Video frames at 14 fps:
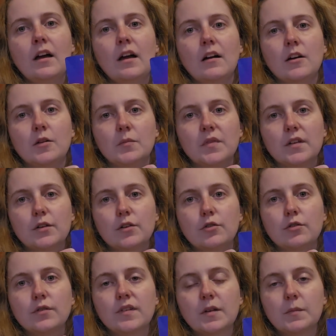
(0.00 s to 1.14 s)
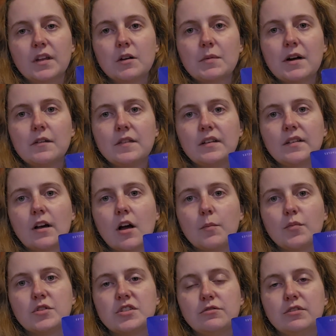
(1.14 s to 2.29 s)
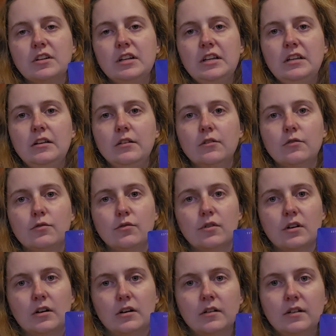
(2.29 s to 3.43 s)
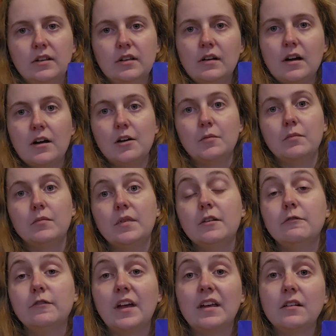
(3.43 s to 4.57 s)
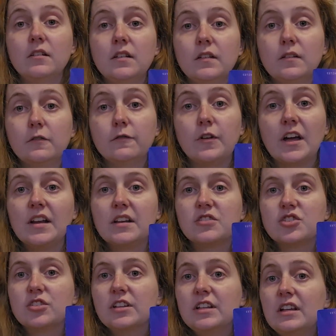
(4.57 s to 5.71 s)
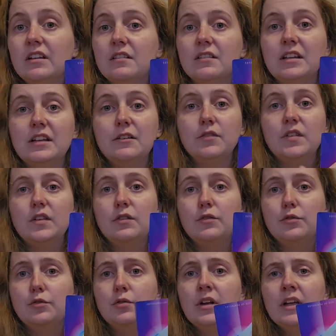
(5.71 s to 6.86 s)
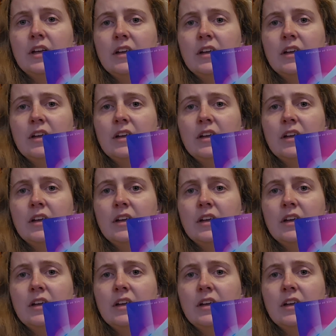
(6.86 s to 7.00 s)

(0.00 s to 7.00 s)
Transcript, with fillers: Um, so something about this opportunity or um, event financially leaves you